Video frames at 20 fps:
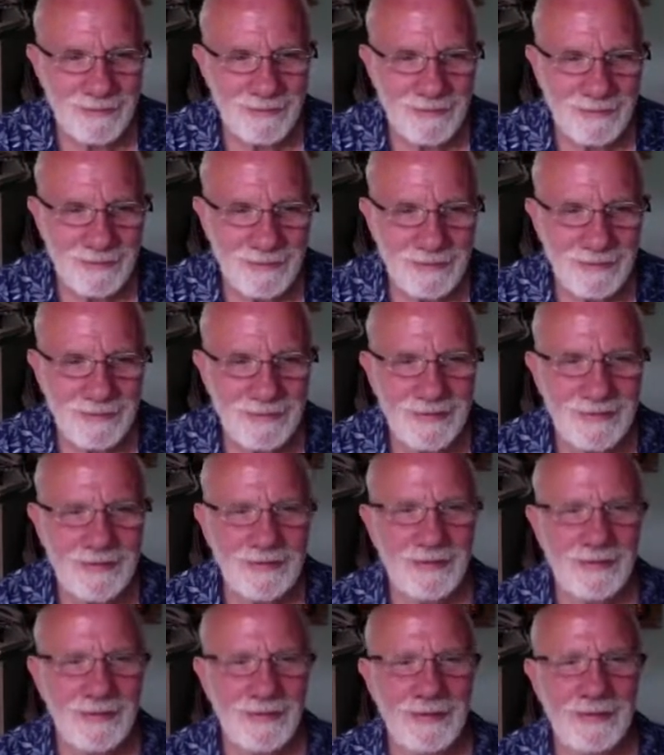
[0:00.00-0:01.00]

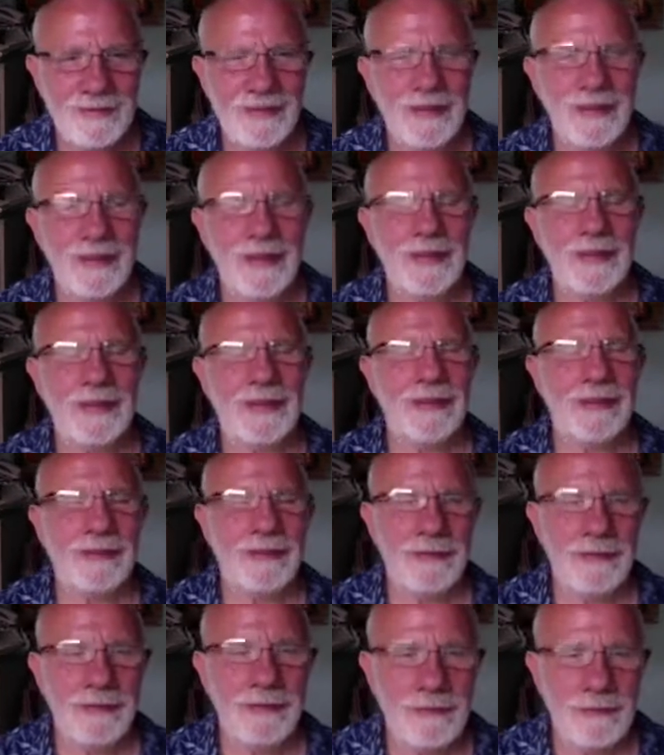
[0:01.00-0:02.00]

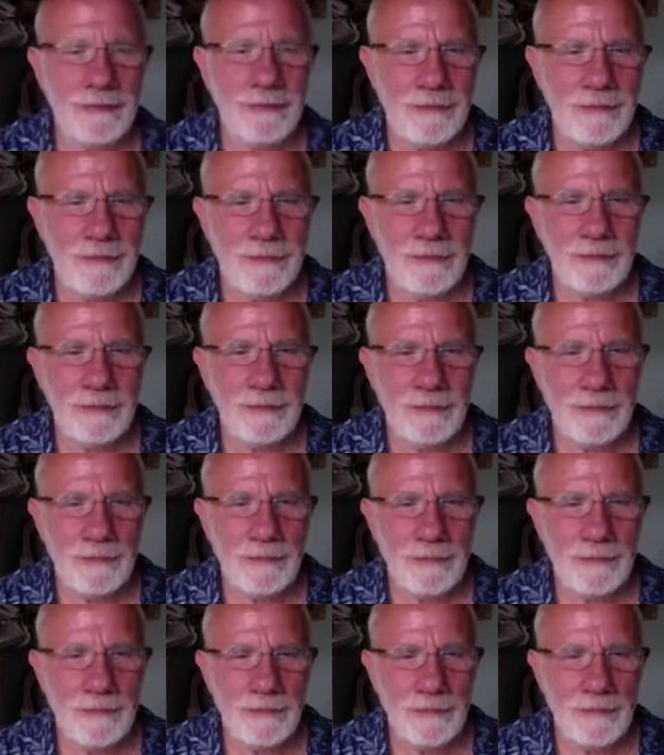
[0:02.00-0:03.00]

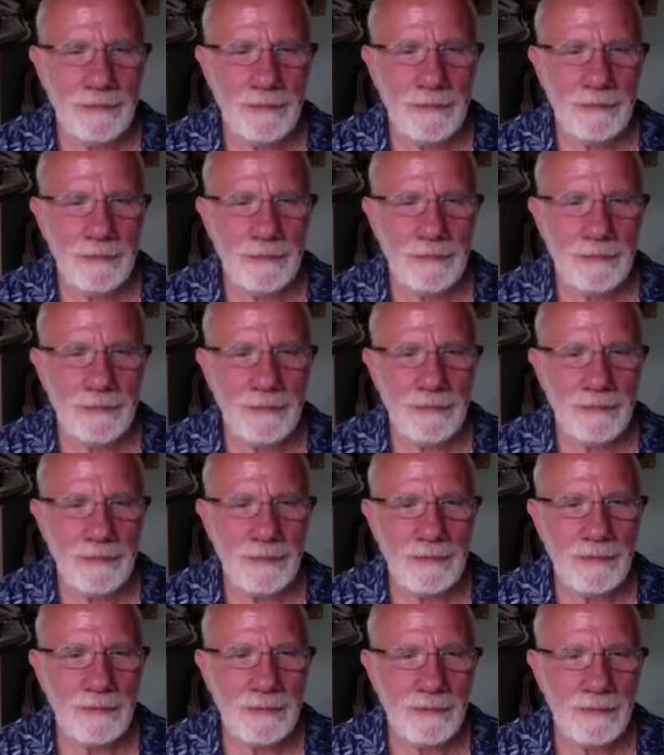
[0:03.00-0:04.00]

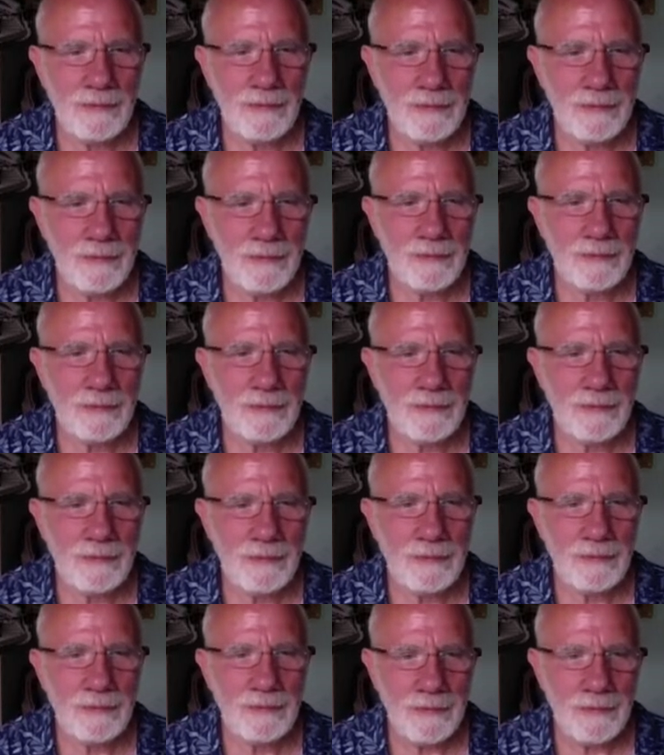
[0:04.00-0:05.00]

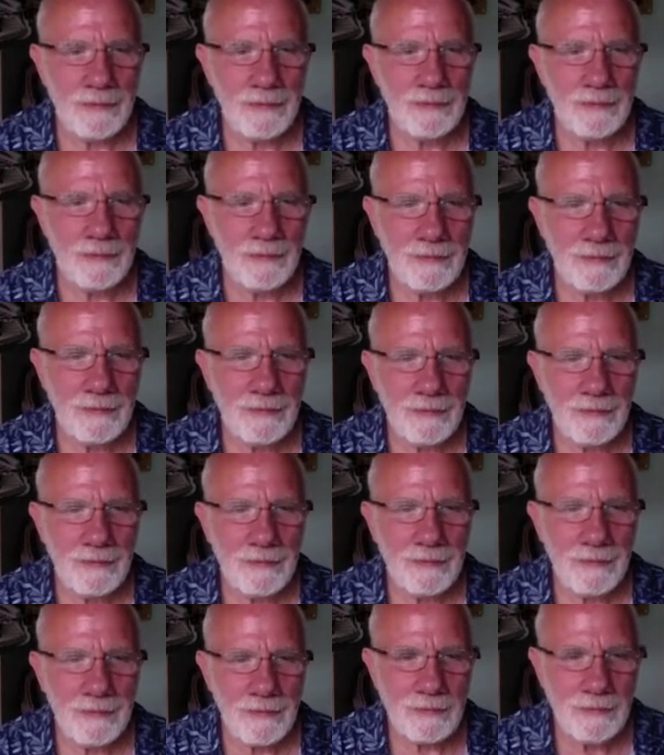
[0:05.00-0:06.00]

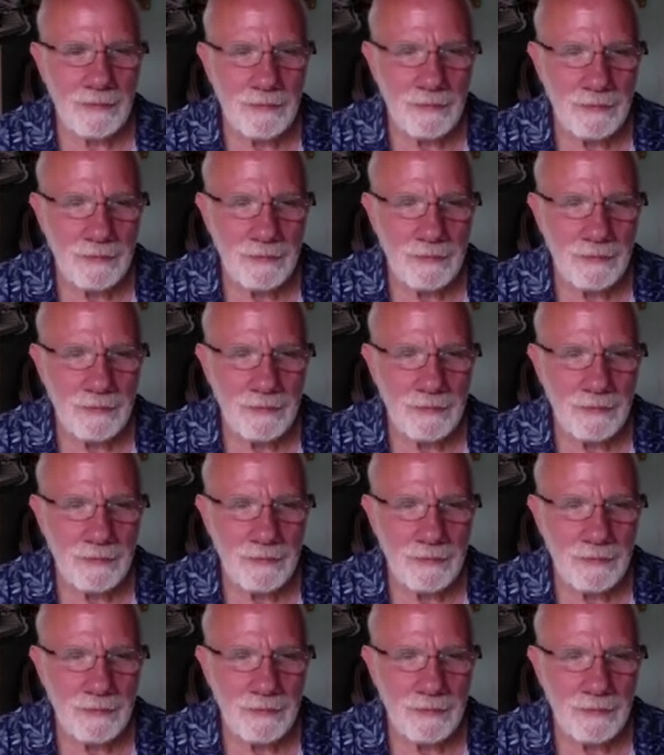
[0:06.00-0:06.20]
(silent)